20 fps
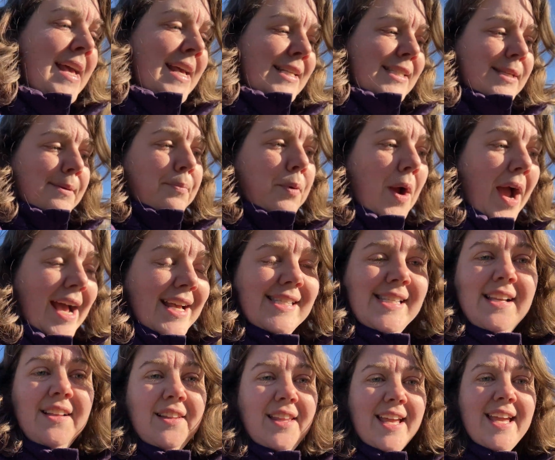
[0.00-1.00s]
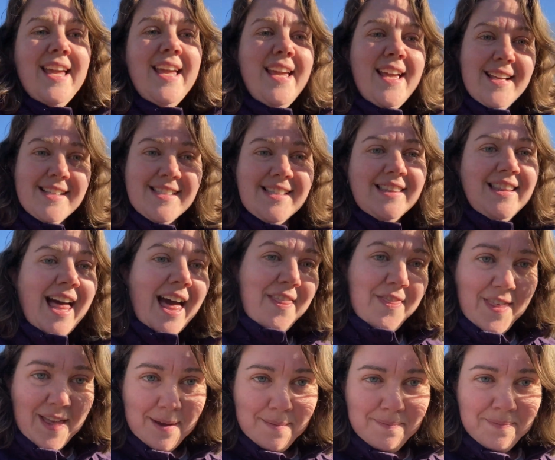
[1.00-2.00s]
Surprisingly, he has
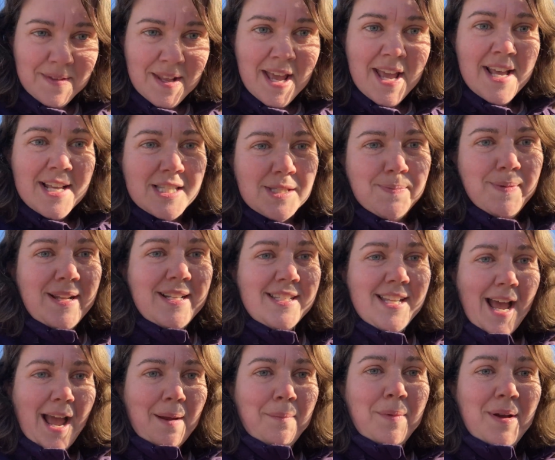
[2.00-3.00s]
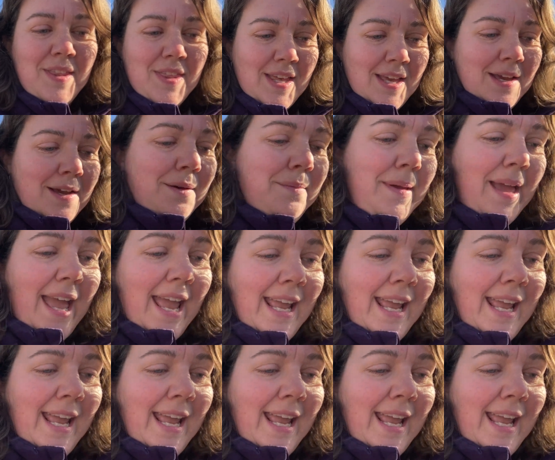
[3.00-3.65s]
let them spend time with him,